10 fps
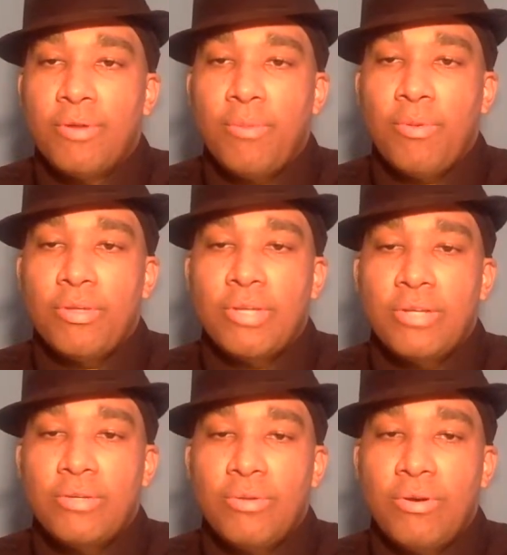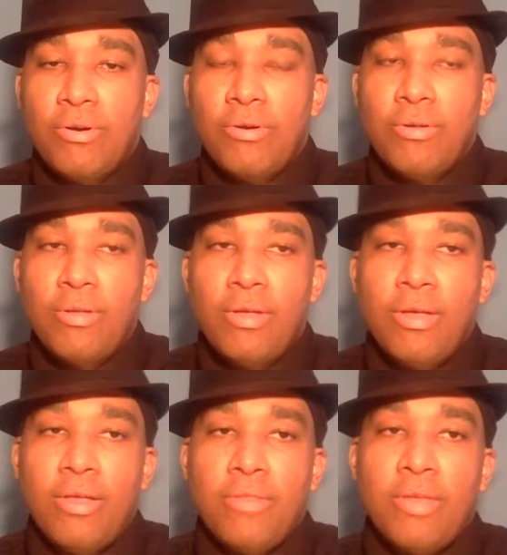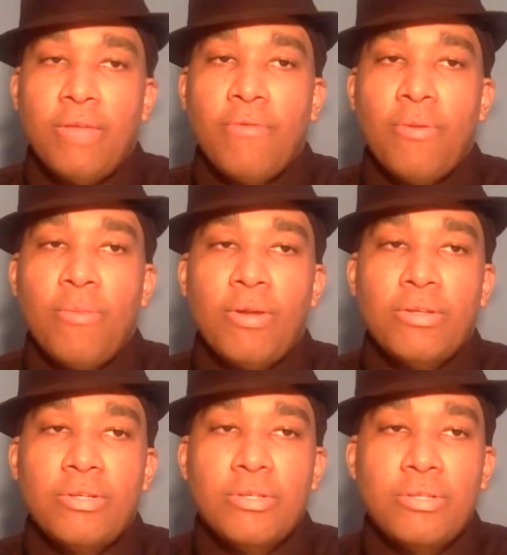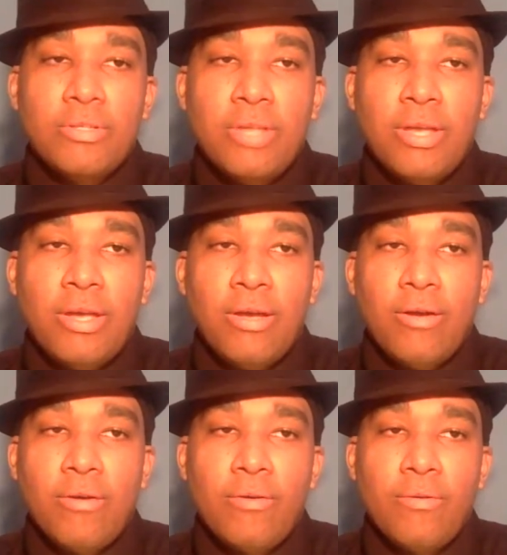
So I appreciate you all. Thank you very much. Take care.